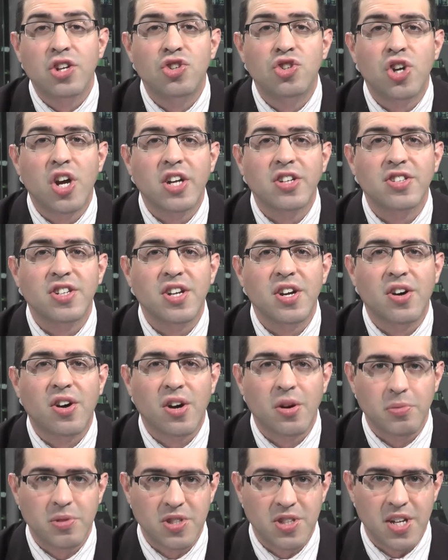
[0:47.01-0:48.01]
Jessie
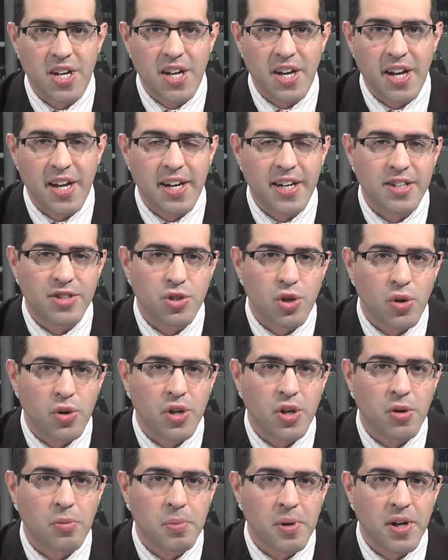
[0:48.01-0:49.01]
Armstead and
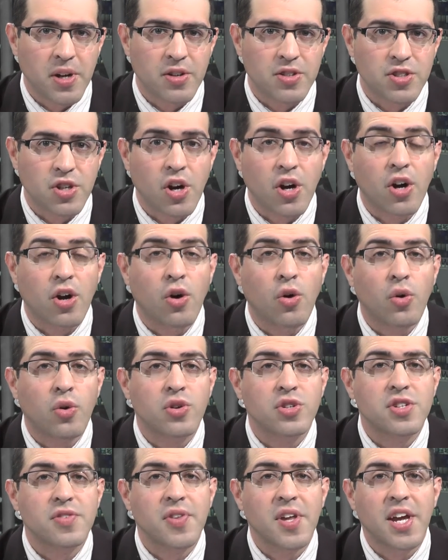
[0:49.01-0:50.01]
Antonio Pierce are
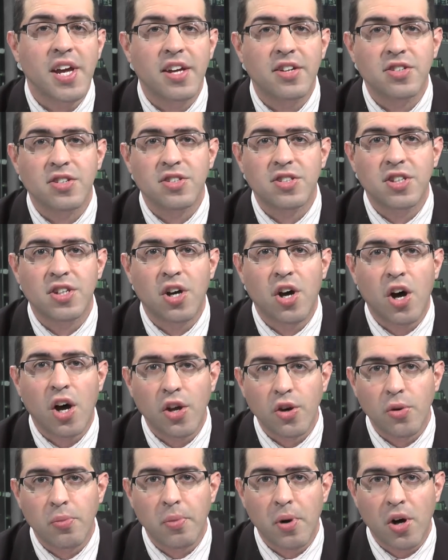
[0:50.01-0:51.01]
owners of the Hazleton
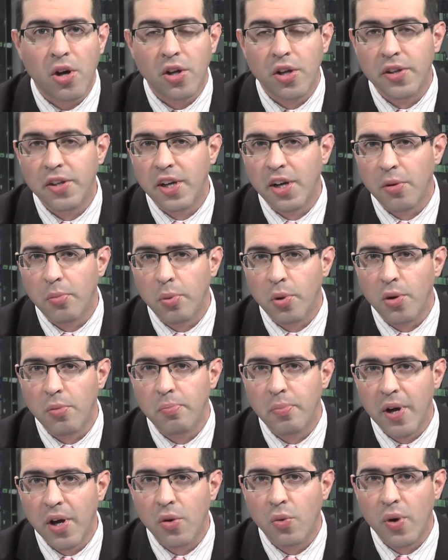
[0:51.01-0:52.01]
Auto Mall on the airport
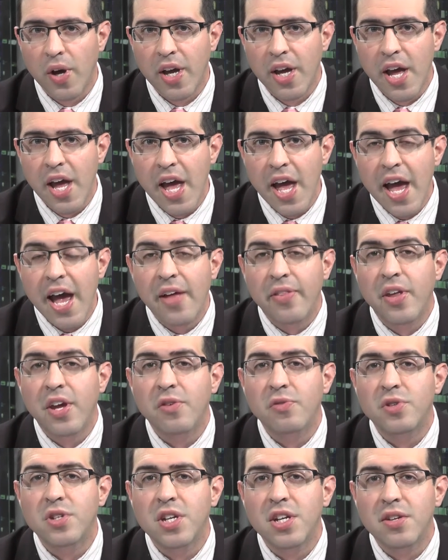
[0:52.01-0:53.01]
Beltway, and
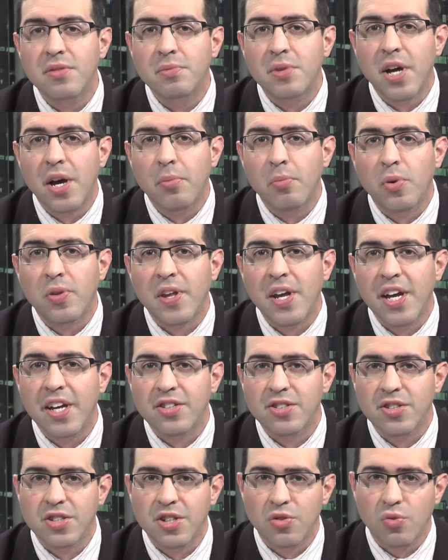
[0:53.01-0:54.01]
they've teamed up with the
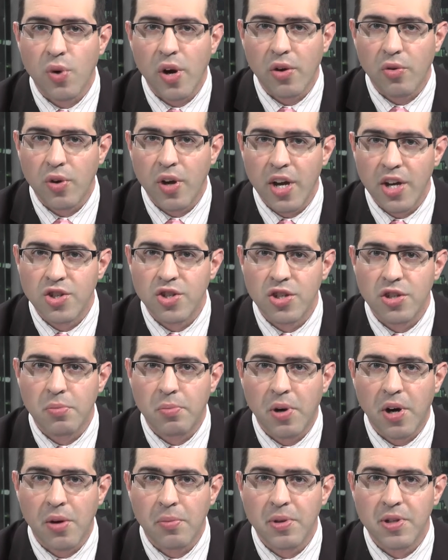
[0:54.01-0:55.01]
Hazleton Recreation
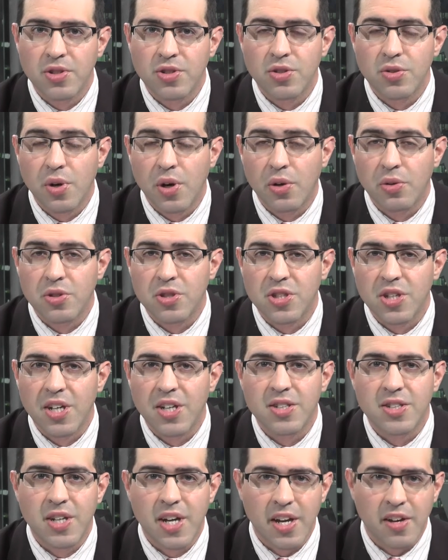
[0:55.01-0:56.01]
Department to host
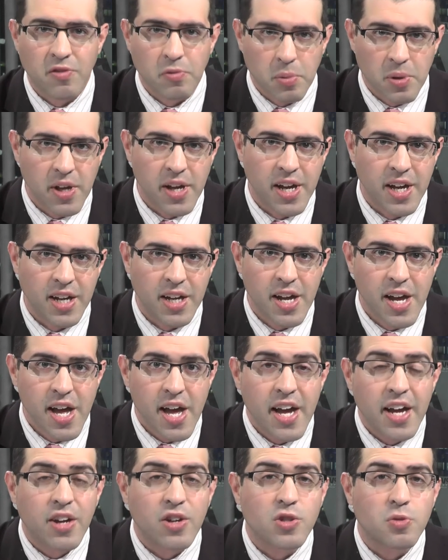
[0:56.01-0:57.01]
a day of play.
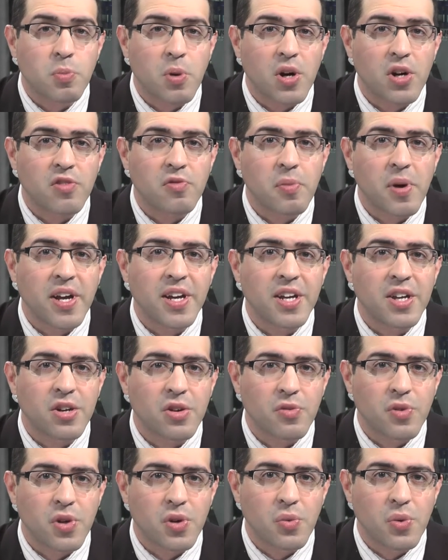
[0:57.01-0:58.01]
Here's part of my
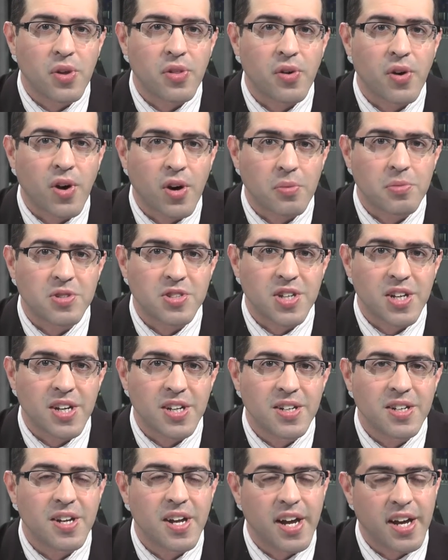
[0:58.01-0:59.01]
interview with
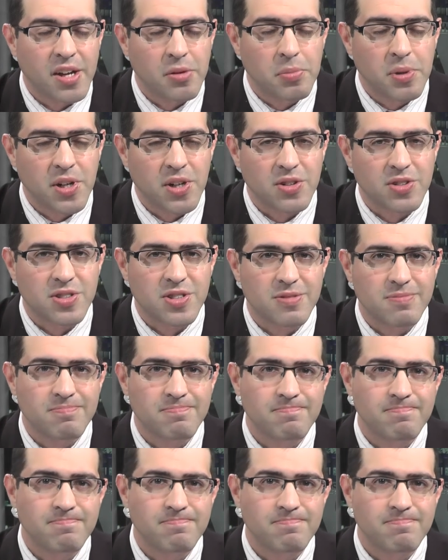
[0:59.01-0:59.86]
Armstead and Pierce.